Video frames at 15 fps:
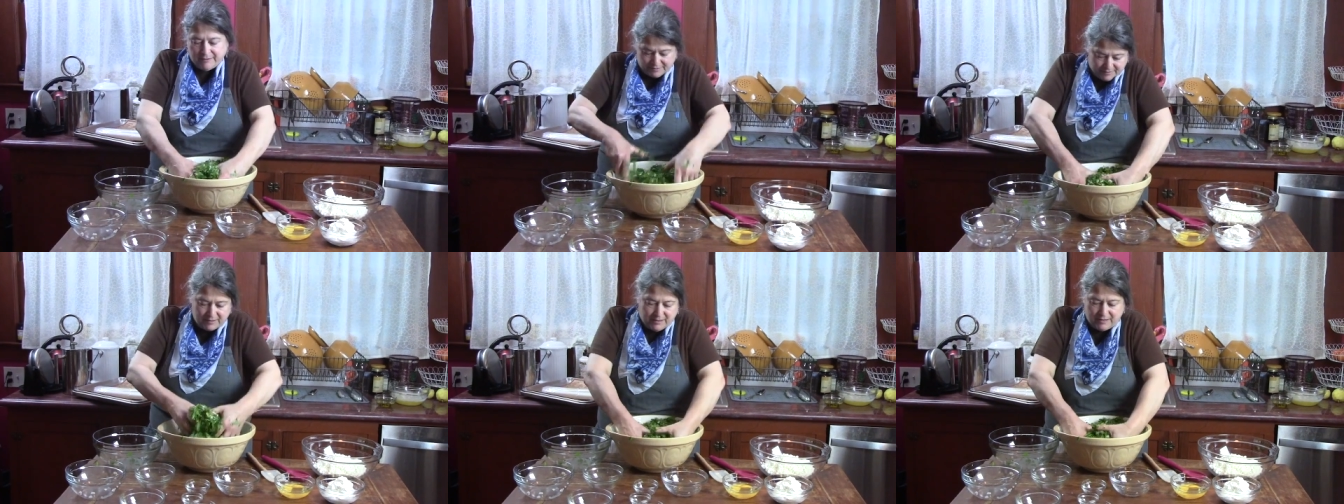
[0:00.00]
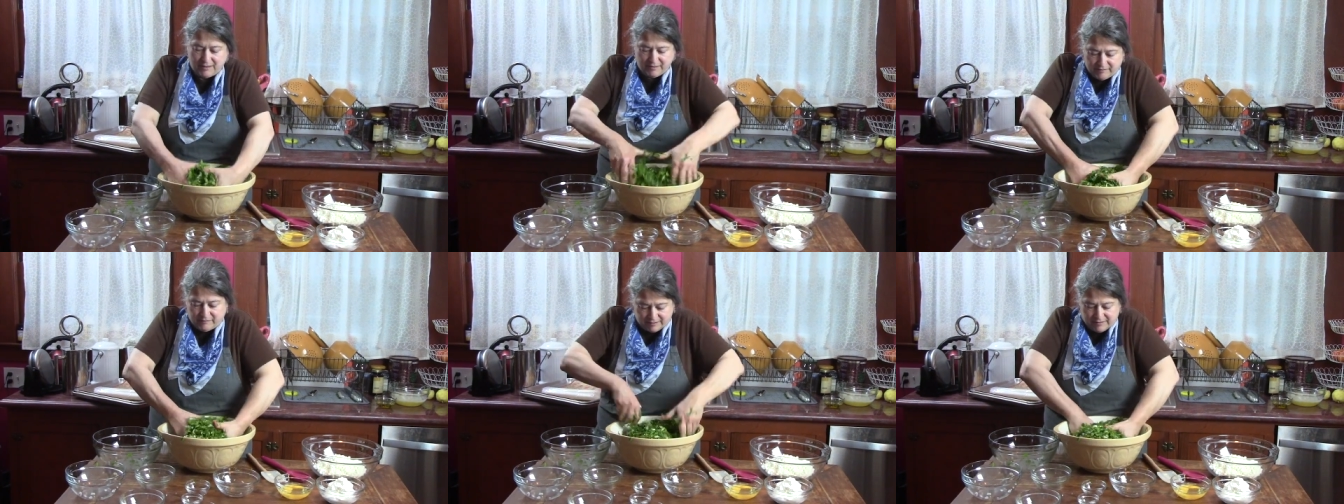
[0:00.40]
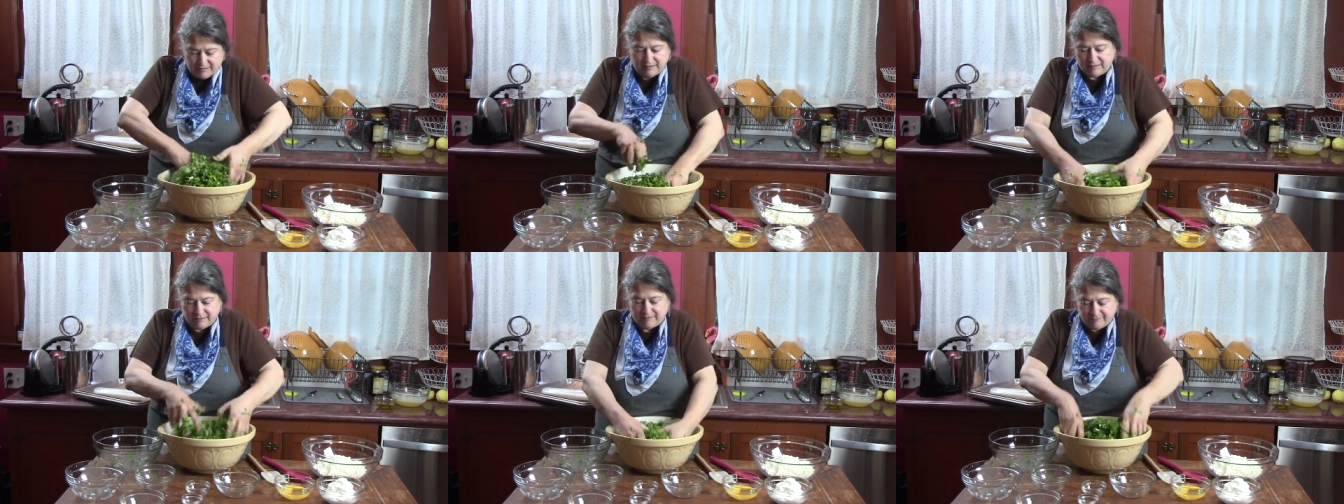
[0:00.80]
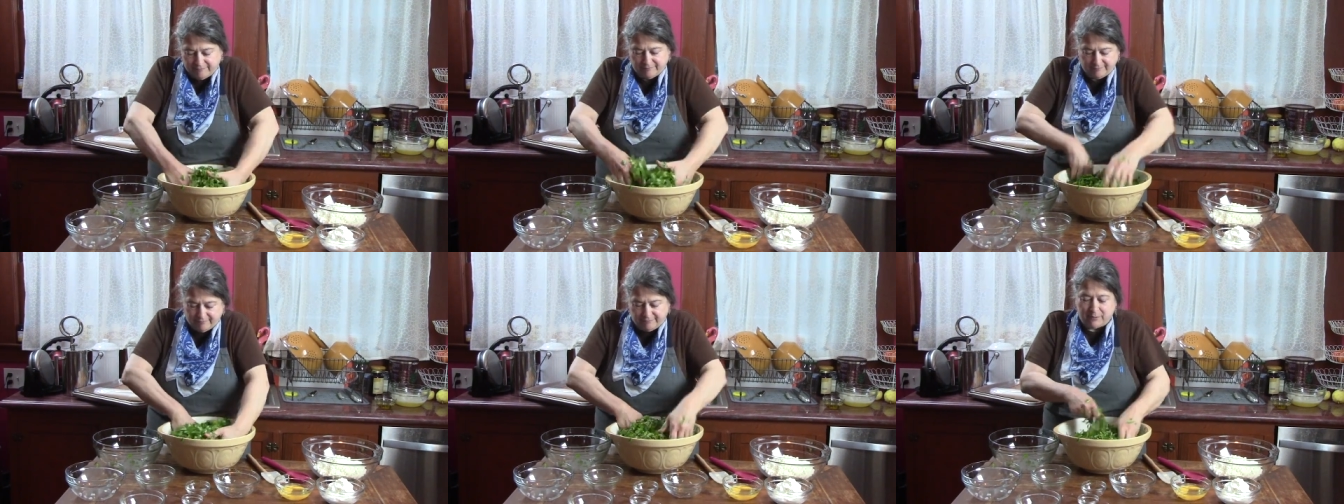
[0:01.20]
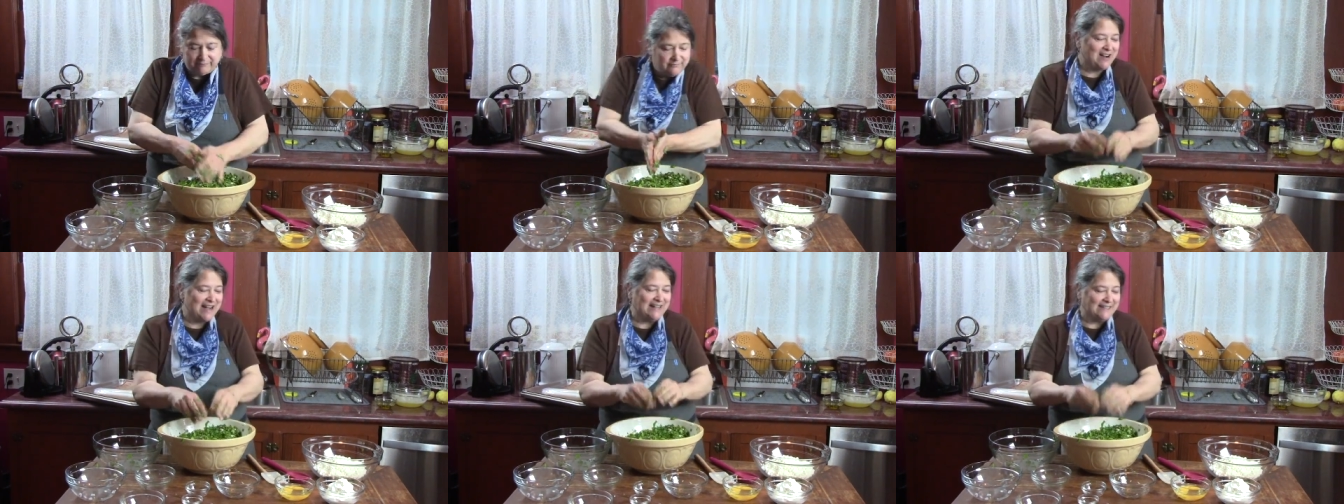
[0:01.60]
dive in.
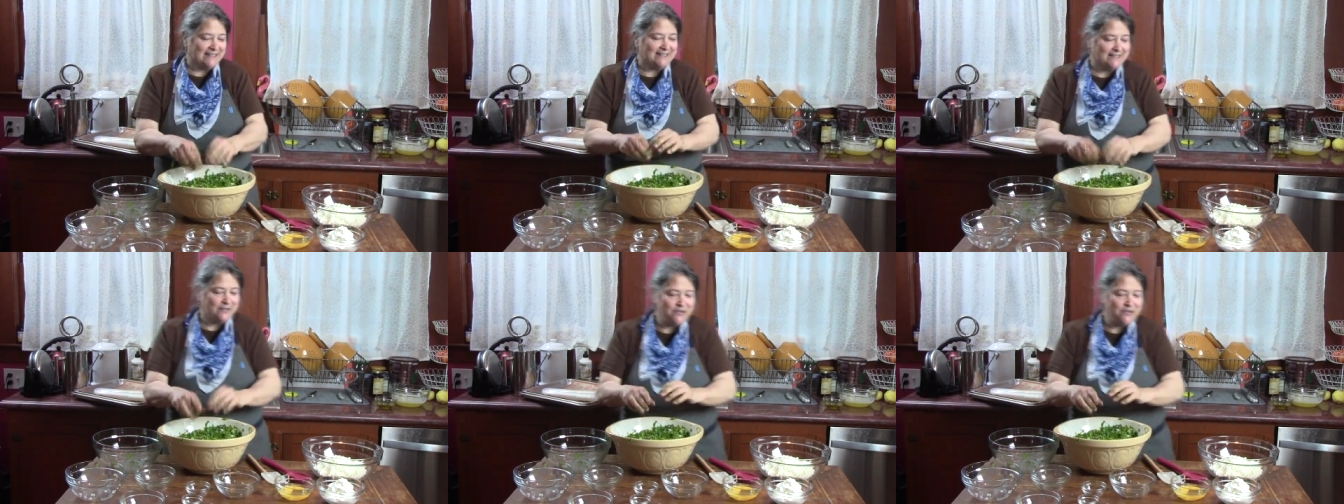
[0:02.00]
Right, so